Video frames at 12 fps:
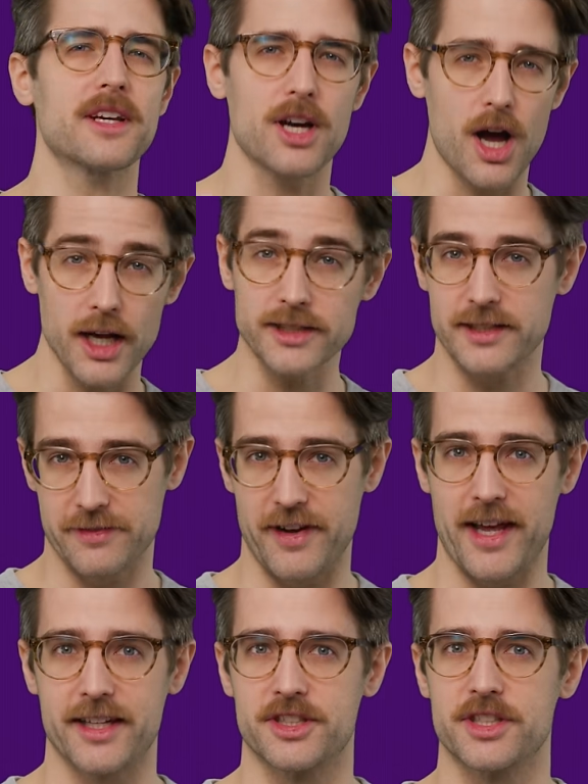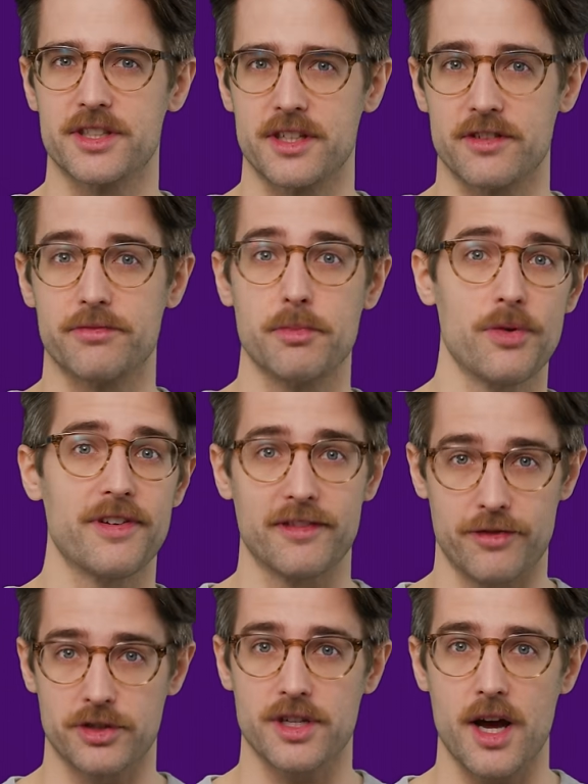cost advantages of
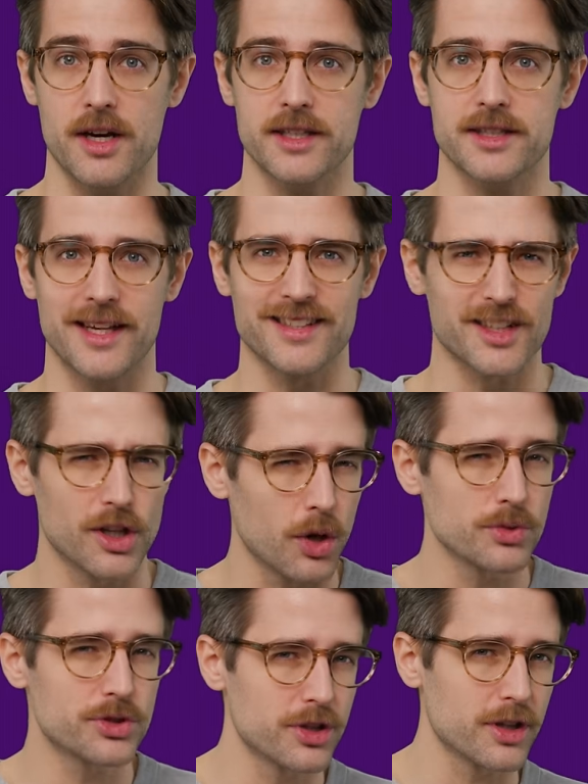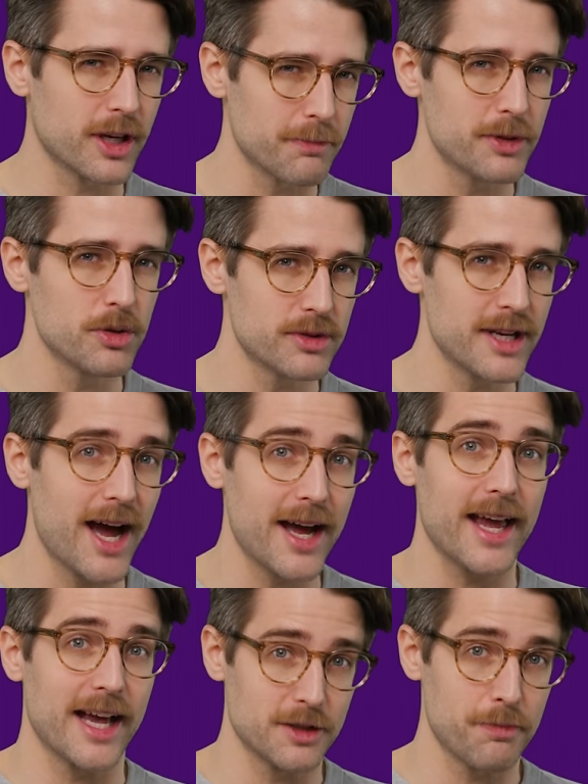moving photonics as close to the compute
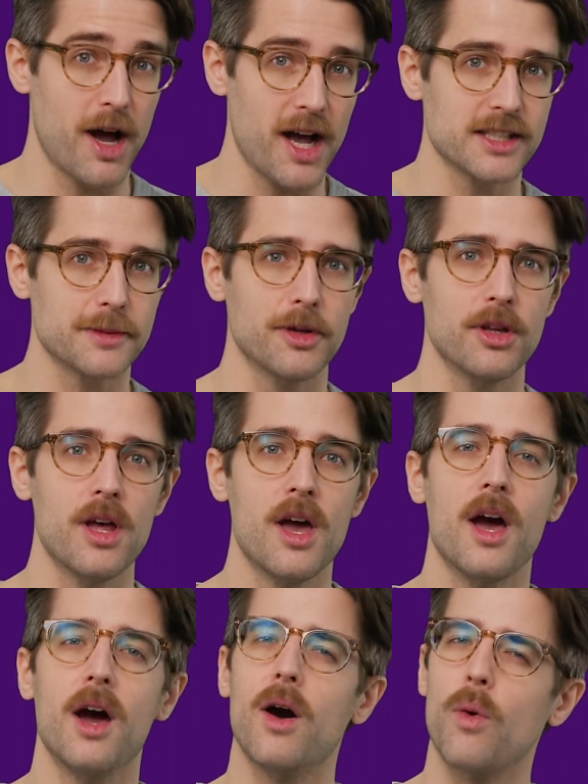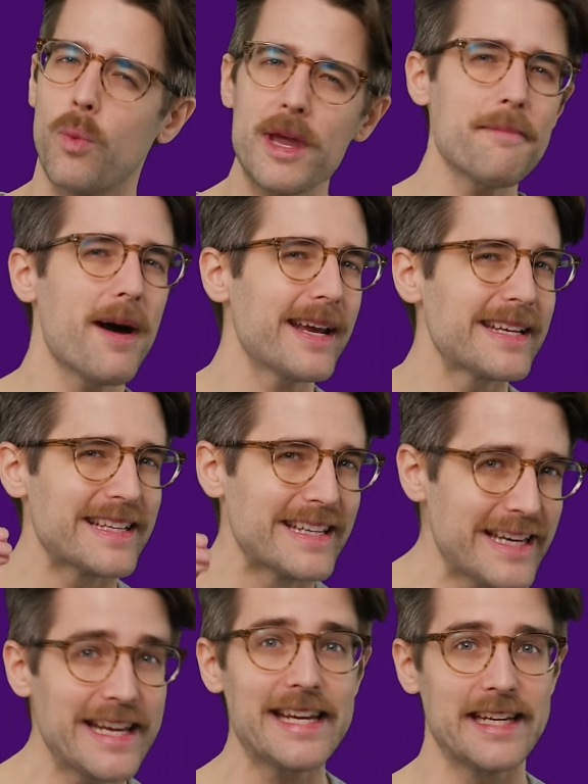die as possible, we might
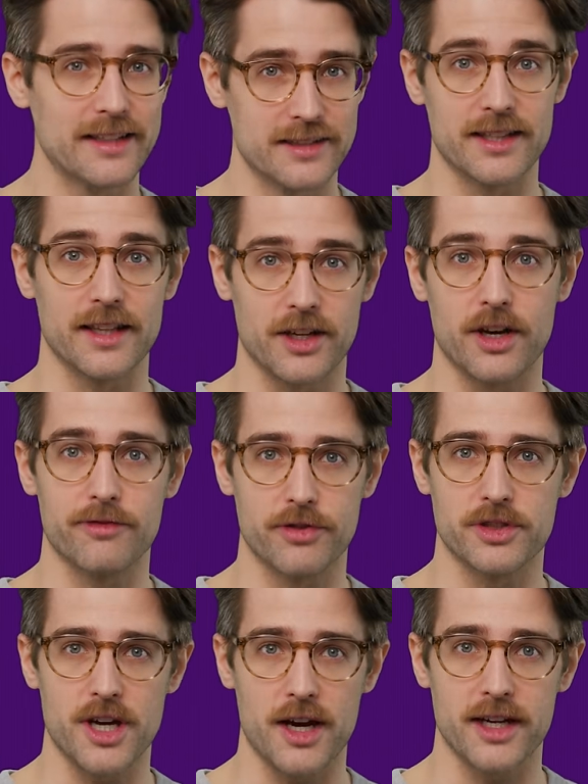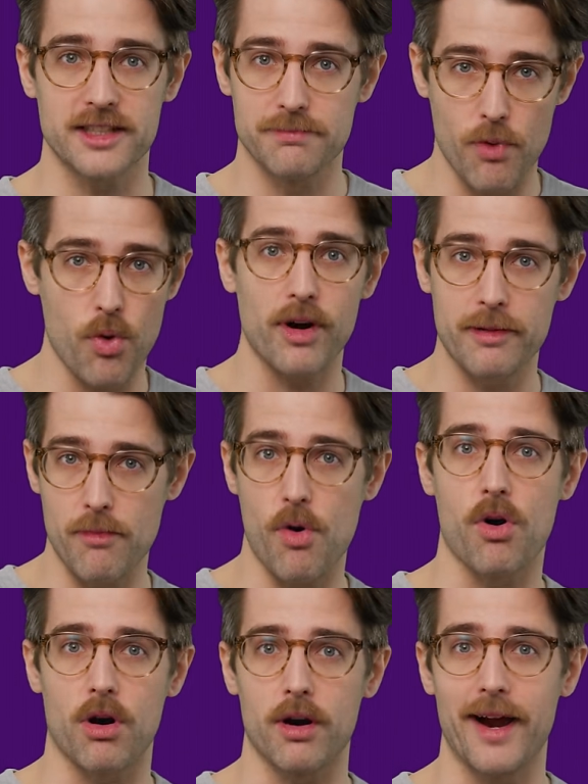need silicon photonics more and
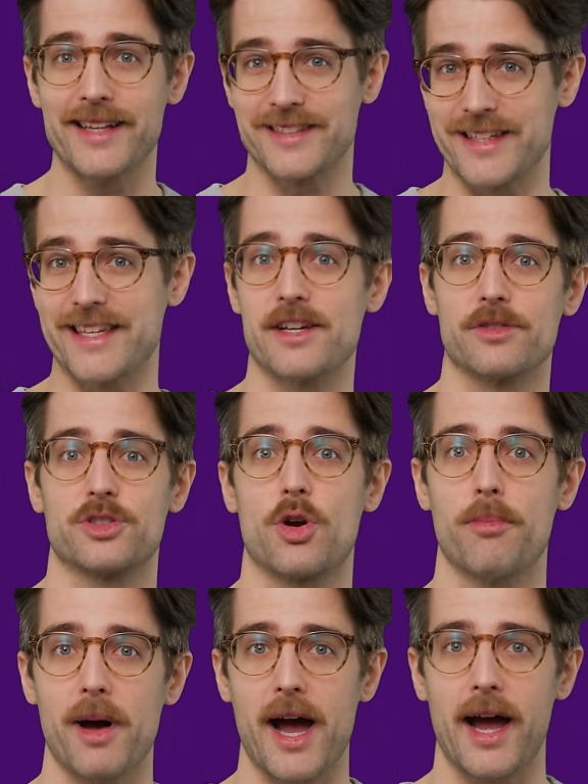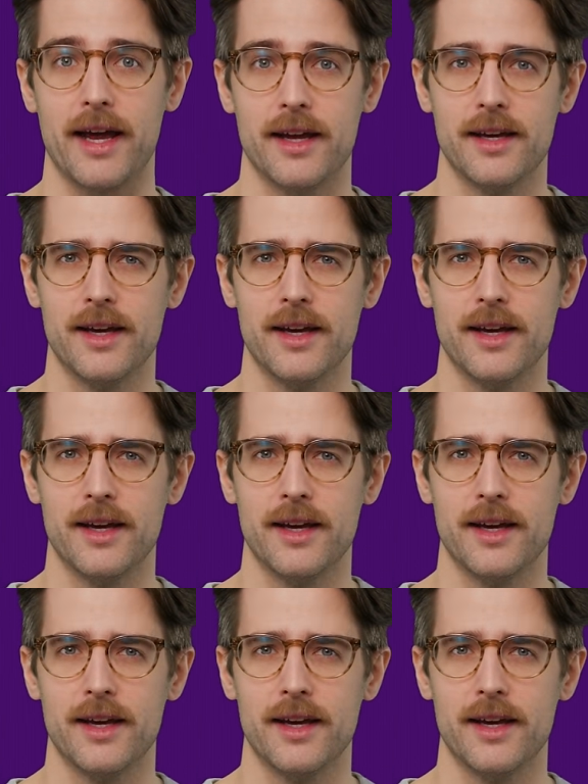more as the years go by.